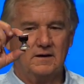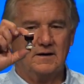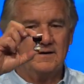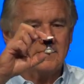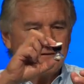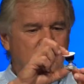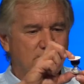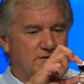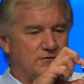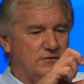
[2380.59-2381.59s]
And as I
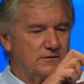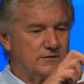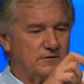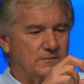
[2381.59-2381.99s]
said earlier,